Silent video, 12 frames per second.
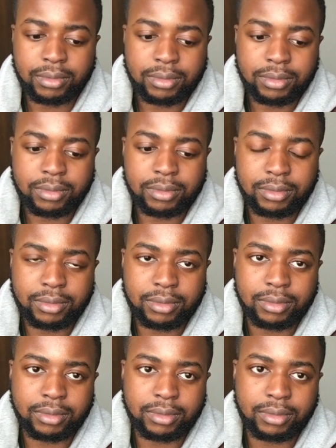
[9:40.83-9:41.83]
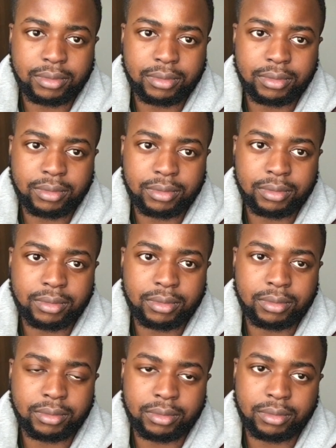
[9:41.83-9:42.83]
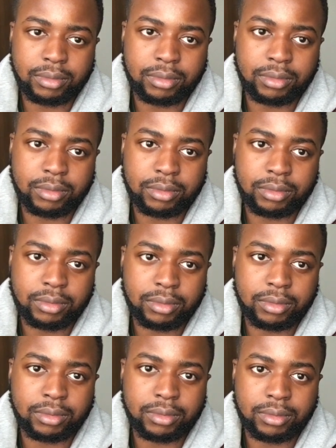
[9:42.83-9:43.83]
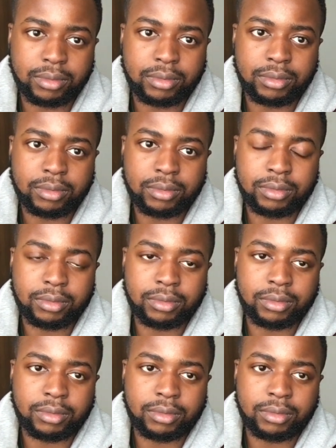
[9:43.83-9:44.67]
This person isn't speaking.